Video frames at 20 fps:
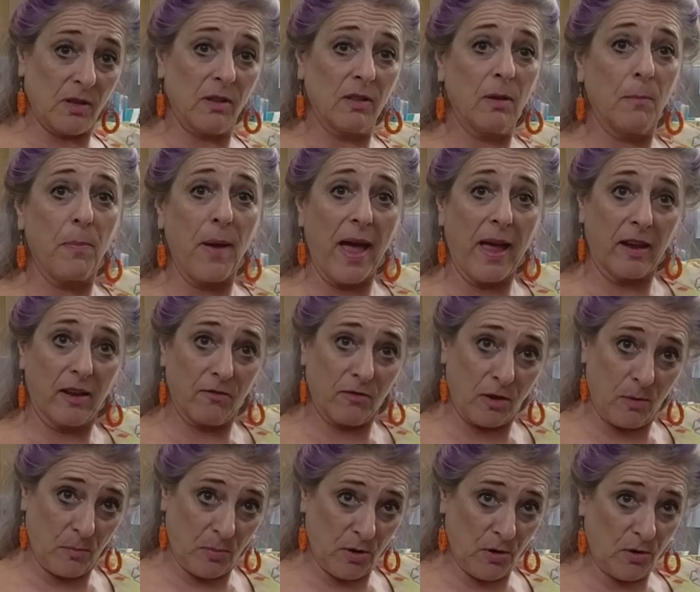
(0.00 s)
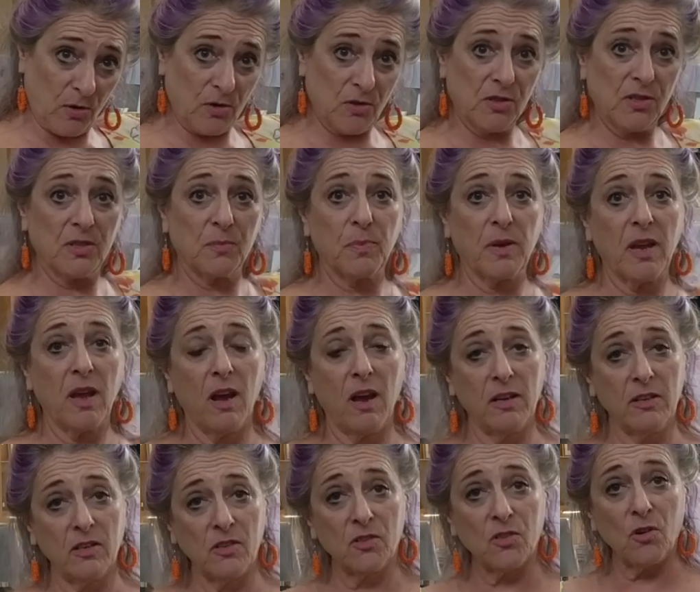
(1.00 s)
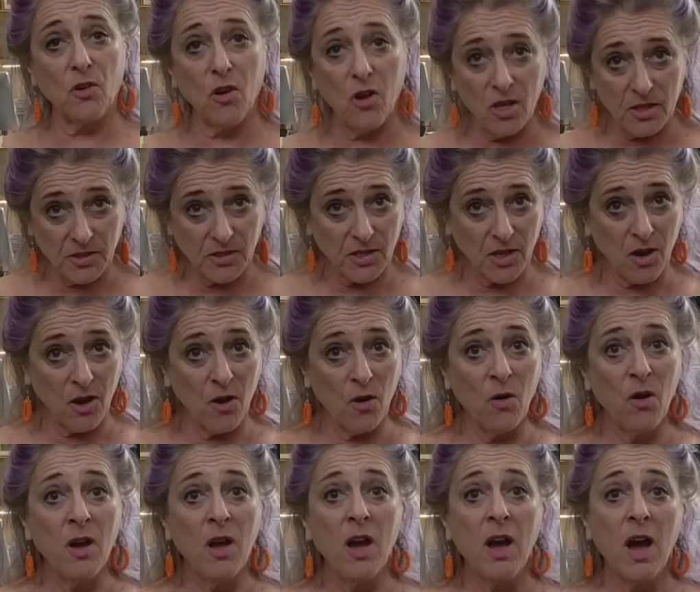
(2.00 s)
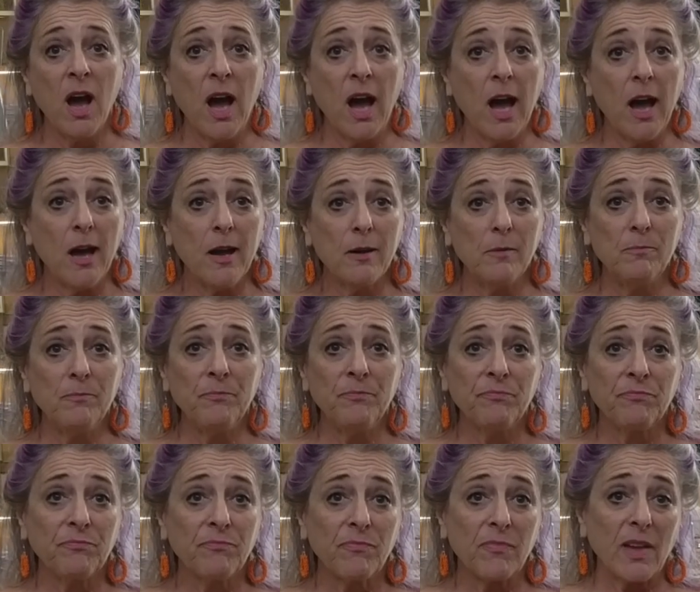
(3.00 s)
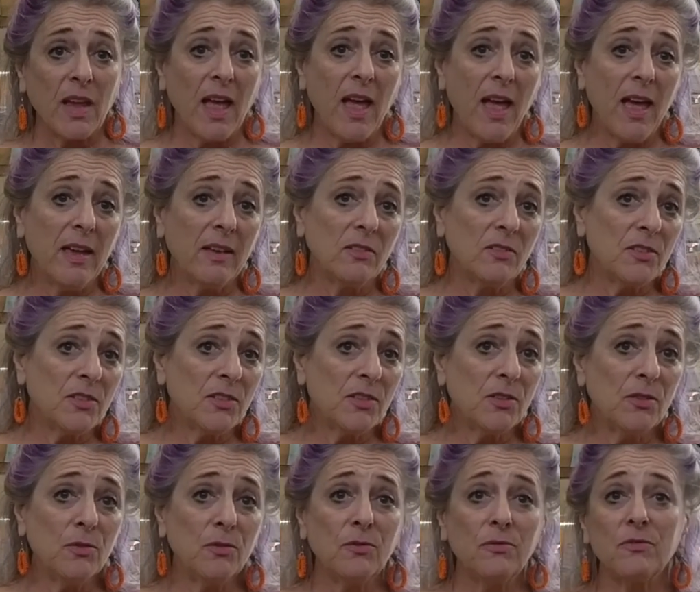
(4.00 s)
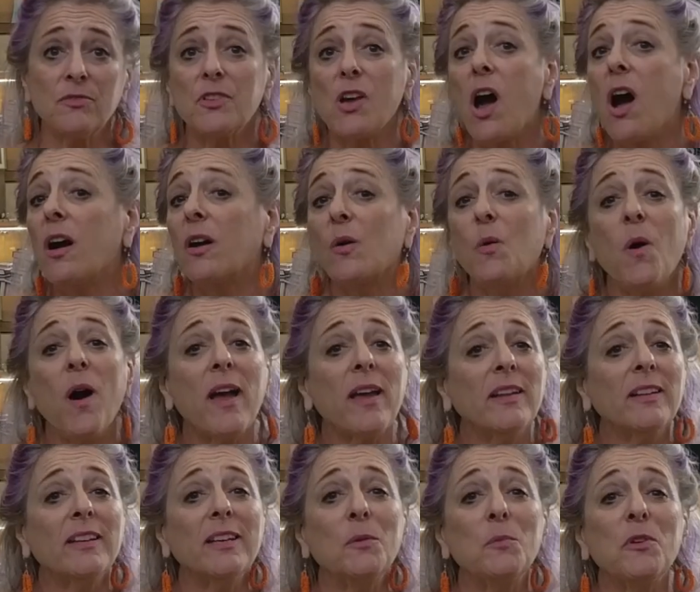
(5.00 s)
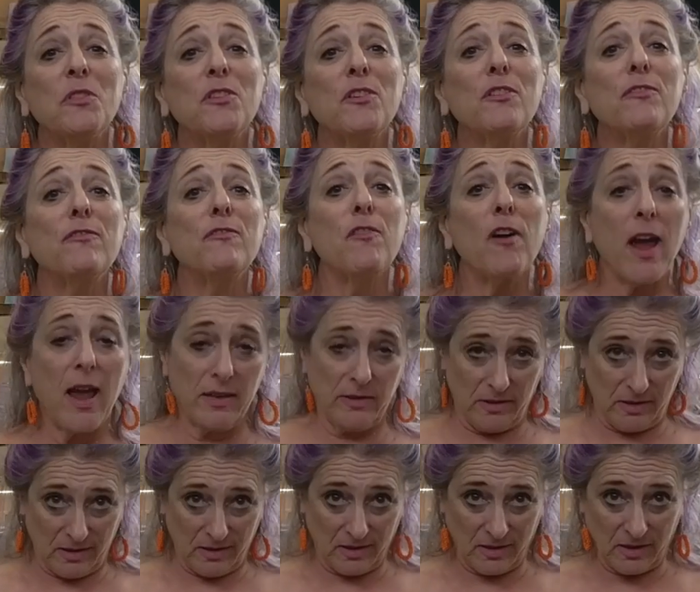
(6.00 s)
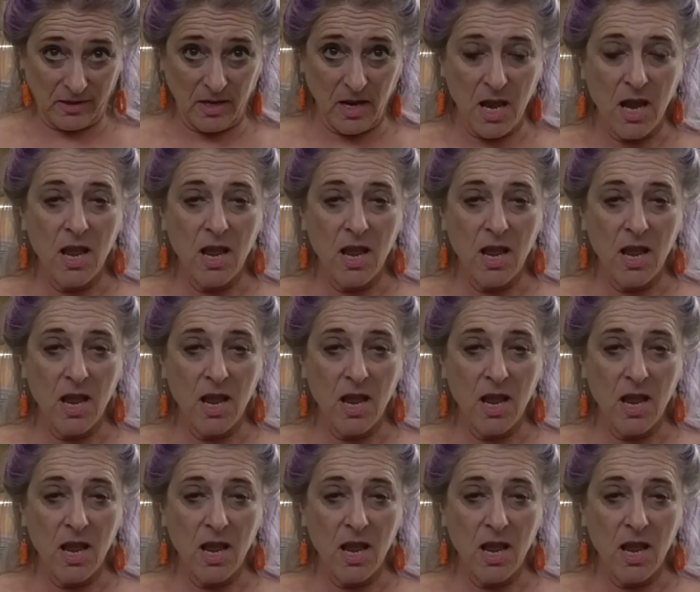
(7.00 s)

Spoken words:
The bank of computers is behind us also, and to talk quietly with your friends.